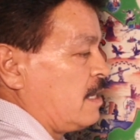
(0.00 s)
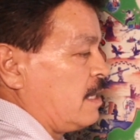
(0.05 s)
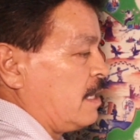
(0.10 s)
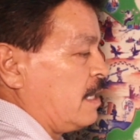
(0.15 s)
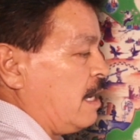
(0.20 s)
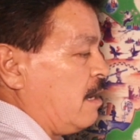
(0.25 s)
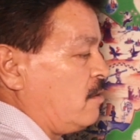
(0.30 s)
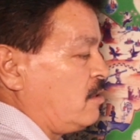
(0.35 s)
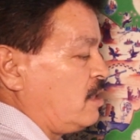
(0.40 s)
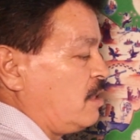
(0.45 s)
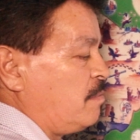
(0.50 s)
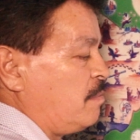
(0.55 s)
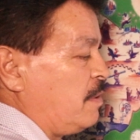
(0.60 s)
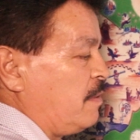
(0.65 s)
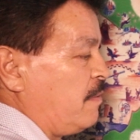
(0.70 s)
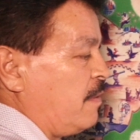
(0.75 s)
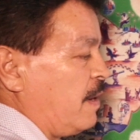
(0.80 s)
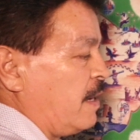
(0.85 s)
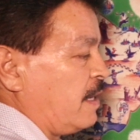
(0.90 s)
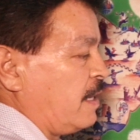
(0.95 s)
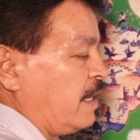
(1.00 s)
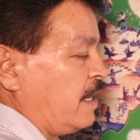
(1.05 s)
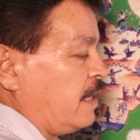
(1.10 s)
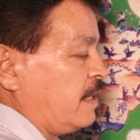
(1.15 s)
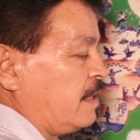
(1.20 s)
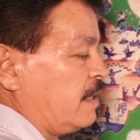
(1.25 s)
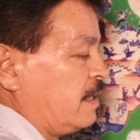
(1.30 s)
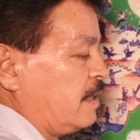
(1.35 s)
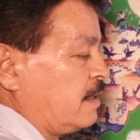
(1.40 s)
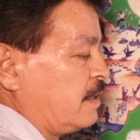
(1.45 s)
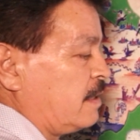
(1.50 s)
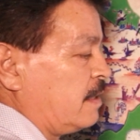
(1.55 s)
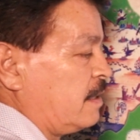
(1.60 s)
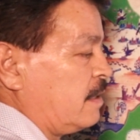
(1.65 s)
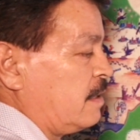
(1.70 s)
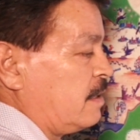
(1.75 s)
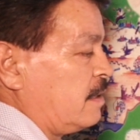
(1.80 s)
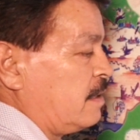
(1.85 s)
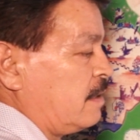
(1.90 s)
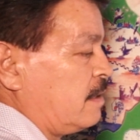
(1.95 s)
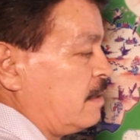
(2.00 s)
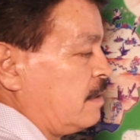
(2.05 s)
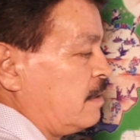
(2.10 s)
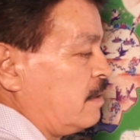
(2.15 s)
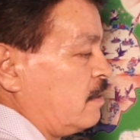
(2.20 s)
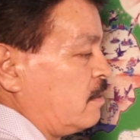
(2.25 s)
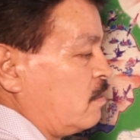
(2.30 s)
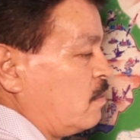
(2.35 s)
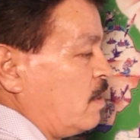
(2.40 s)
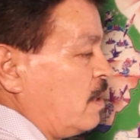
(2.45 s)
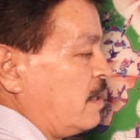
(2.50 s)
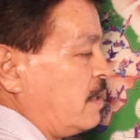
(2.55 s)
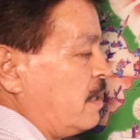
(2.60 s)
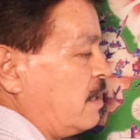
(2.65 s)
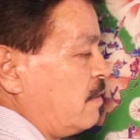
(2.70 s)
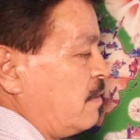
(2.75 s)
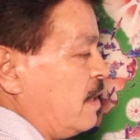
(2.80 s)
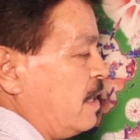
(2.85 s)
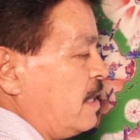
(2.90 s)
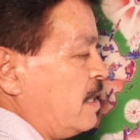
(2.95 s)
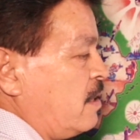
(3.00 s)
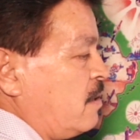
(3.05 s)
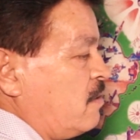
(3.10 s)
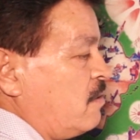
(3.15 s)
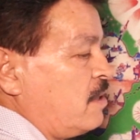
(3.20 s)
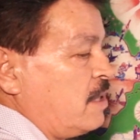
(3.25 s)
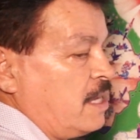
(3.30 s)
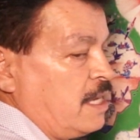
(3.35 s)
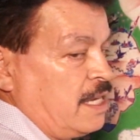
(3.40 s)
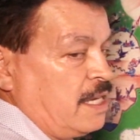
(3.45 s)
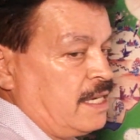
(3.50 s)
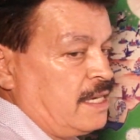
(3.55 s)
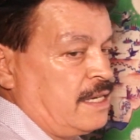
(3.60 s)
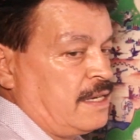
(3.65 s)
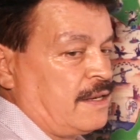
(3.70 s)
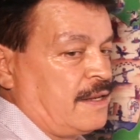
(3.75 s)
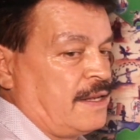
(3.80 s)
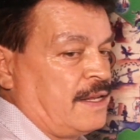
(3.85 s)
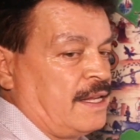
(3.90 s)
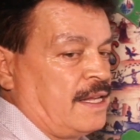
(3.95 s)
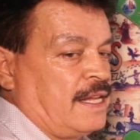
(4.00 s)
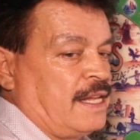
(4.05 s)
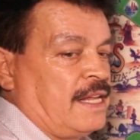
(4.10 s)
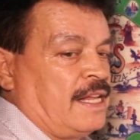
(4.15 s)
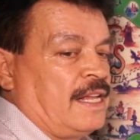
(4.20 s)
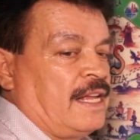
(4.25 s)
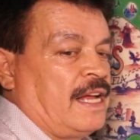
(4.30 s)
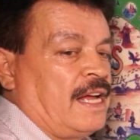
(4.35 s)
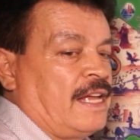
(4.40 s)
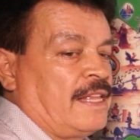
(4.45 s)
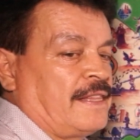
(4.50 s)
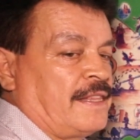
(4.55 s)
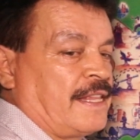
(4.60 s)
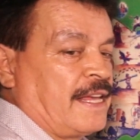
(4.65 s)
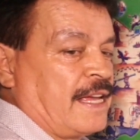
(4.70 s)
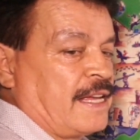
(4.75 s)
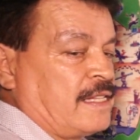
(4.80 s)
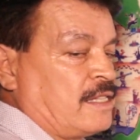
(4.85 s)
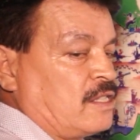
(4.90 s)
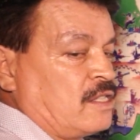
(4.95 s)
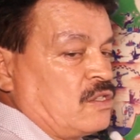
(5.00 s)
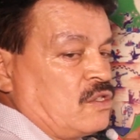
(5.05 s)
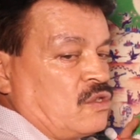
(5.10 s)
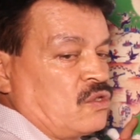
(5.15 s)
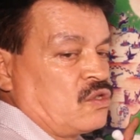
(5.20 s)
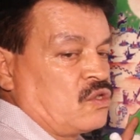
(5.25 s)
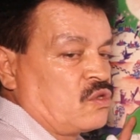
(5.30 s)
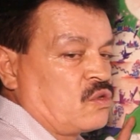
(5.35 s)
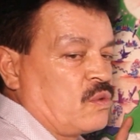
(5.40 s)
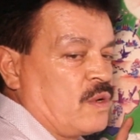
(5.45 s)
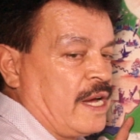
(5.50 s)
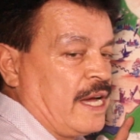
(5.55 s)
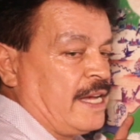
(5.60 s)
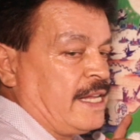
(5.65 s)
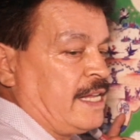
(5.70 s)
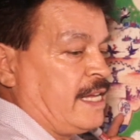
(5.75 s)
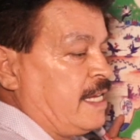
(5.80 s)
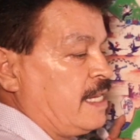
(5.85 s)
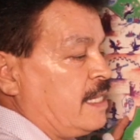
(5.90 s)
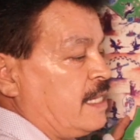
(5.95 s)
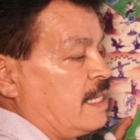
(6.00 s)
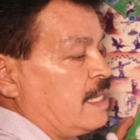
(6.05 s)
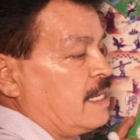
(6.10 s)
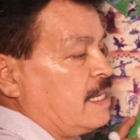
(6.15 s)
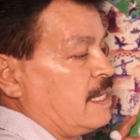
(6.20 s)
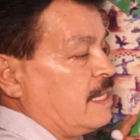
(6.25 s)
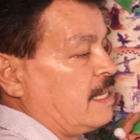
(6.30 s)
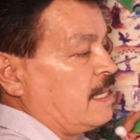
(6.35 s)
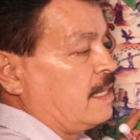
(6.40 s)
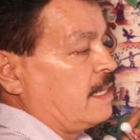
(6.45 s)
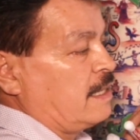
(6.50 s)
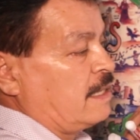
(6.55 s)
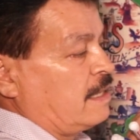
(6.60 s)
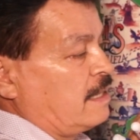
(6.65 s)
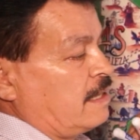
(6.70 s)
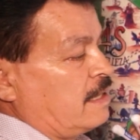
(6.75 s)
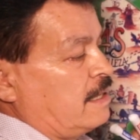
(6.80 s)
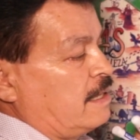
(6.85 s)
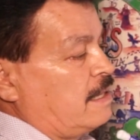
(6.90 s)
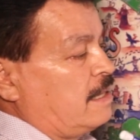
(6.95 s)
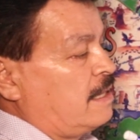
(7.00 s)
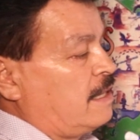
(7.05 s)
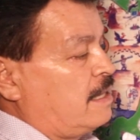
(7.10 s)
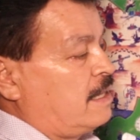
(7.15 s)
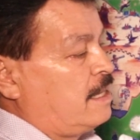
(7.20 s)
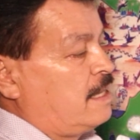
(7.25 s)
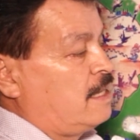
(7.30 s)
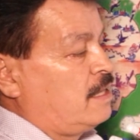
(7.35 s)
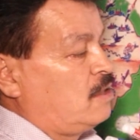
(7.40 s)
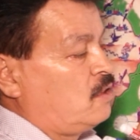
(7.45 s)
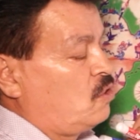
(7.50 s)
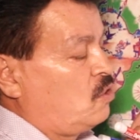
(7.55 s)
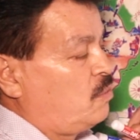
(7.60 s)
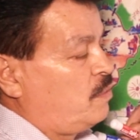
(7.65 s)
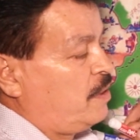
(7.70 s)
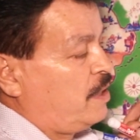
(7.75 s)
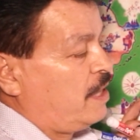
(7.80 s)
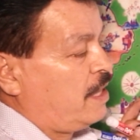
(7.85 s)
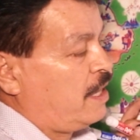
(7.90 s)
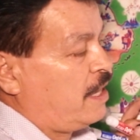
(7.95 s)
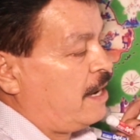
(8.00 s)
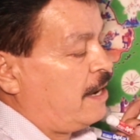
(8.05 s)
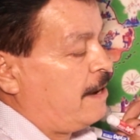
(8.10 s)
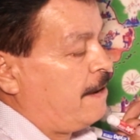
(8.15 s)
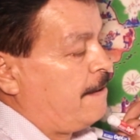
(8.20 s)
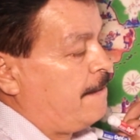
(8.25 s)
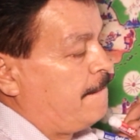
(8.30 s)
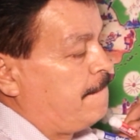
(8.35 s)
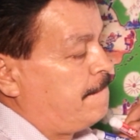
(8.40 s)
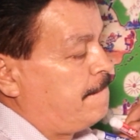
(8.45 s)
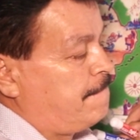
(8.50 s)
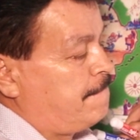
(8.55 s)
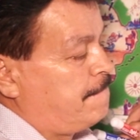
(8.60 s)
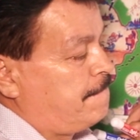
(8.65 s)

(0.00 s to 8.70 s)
How simplify here this? Write the radical here, and then just write it. Should be 2